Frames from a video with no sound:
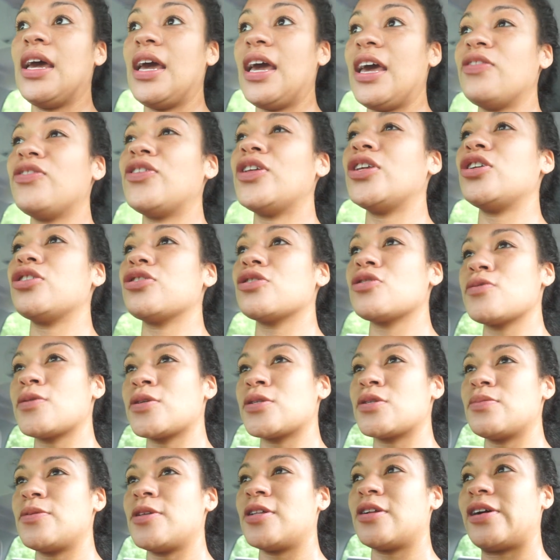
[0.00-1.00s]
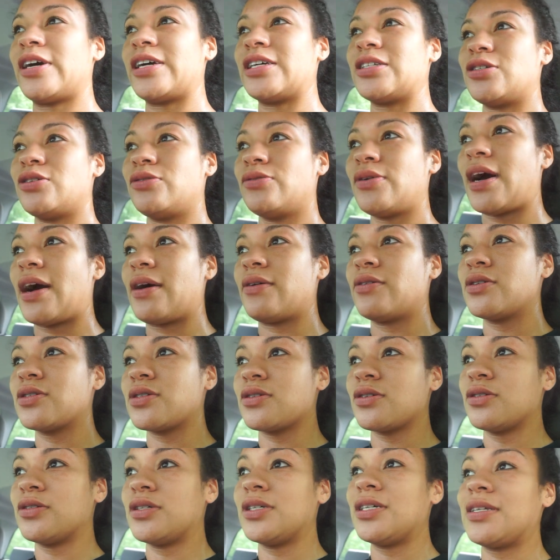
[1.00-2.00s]
and then you're supposed to be there like 2
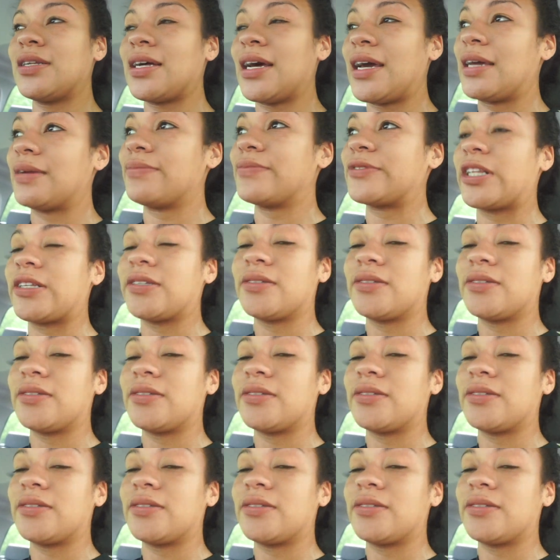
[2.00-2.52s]
hours early. Like,